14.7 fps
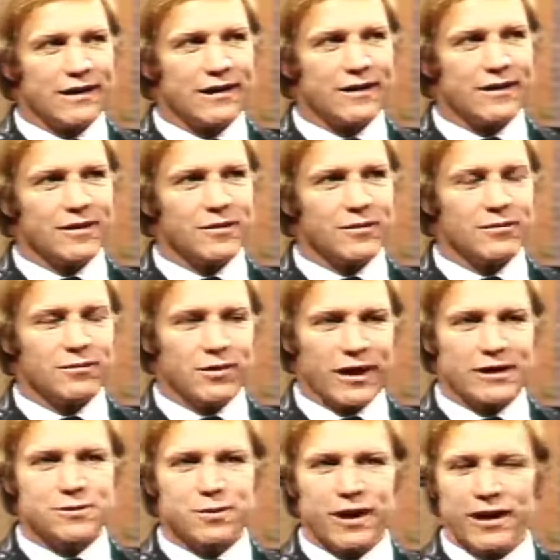Uh,
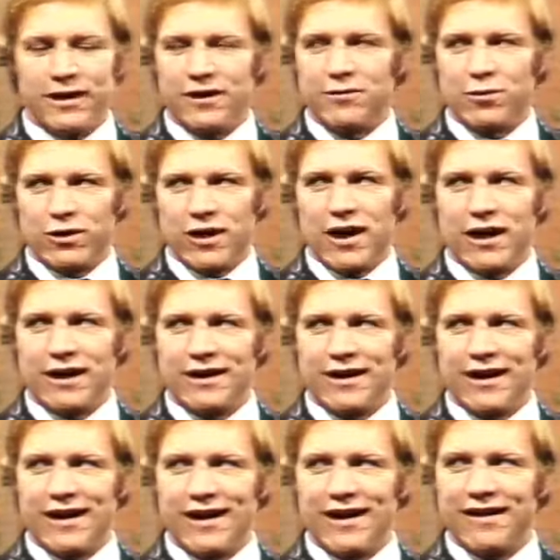Brett's played a little more hockey than
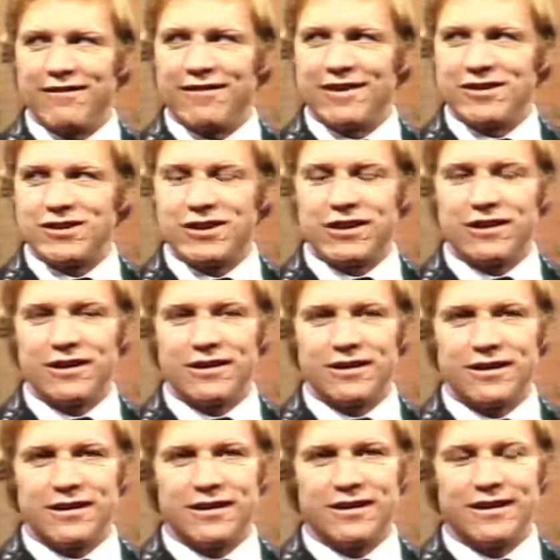I have this year, and
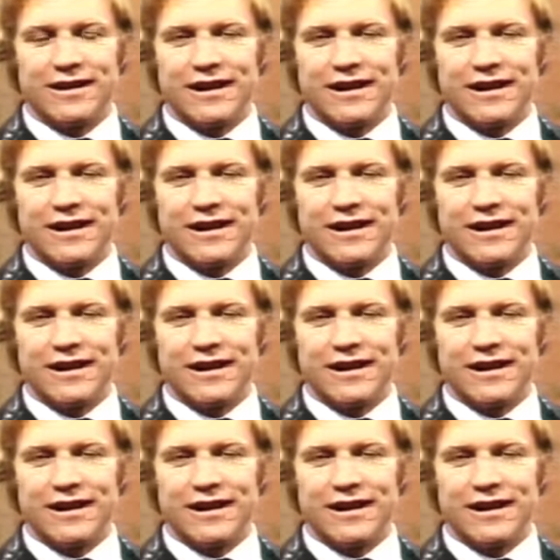uh,